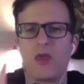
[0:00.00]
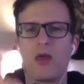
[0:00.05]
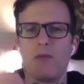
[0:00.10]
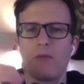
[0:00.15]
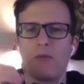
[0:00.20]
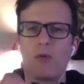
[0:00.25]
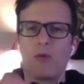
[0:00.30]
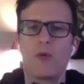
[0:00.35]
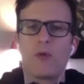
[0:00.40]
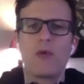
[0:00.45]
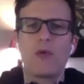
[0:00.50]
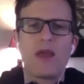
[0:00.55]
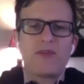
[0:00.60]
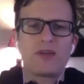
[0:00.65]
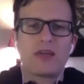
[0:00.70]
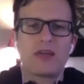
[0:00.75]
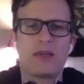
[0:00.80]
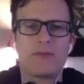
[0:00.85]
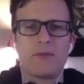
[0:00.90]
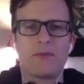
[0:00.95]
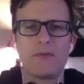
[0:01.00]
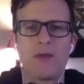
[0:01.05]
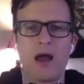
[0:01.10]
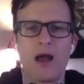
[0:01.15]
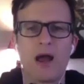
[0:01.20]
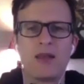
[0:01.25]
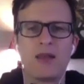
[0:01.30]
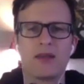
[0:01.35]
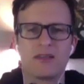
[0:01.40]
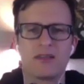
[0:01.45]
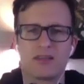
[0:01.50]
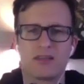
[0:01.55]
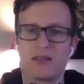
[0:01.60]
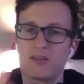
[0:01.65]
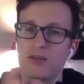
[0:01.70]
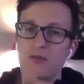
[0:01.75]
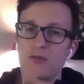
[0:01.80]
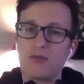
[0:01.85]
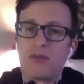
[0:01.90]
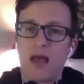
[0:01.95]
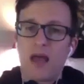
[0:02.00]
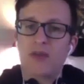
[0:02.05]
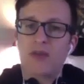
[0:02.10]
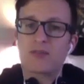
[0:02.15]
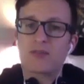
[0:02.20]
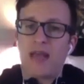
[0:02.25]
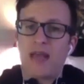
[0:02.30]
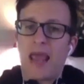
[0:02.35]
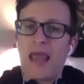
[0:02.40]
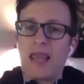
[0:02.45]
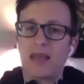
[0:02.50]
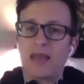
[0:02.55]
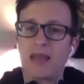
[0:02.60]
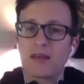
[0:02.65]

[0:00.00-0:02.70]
But what we have to keep in mind is in 2008,